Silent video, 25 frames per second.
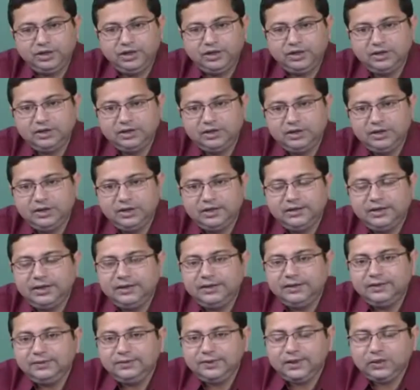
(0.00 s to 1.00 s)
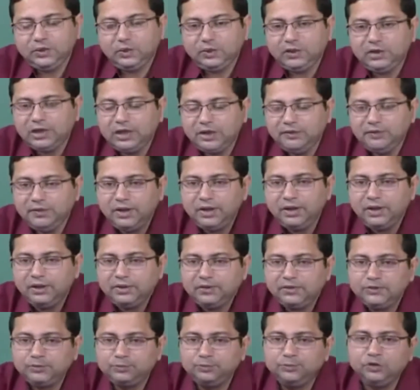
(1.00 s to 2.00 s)
propellant, that is they do not have
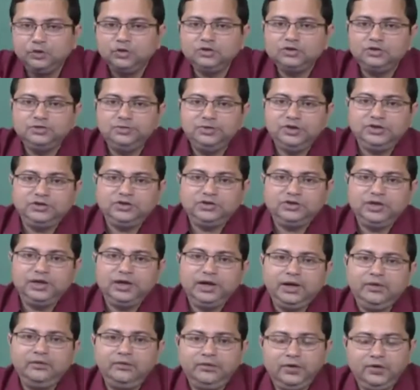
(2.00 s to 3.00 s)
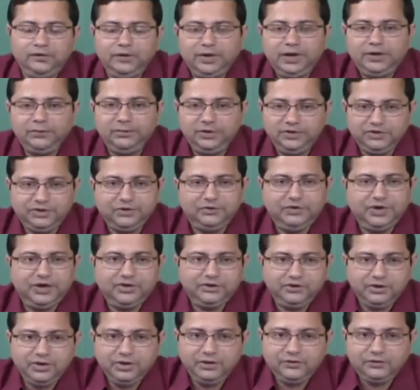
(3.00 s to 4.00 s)
a smooth mixture everywhere, mixture
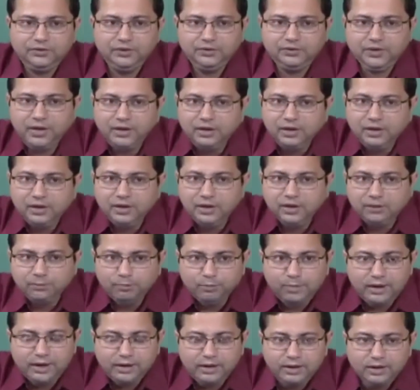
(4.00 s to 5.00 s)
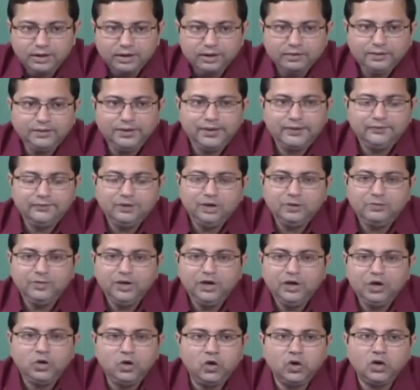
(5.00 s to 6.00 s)
fraction everywhere, but there
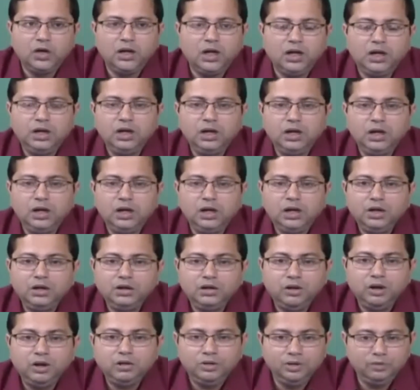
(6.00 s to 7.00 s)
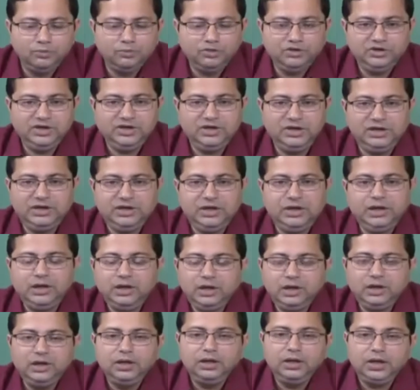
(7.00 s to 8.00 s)
will be local
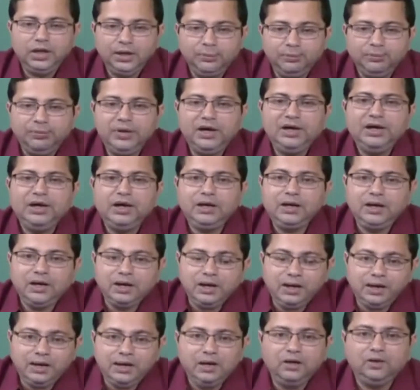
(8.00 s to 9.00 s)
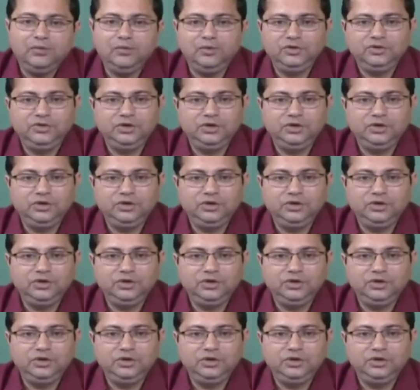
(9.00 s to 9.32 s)
non-homogeneity embedded in a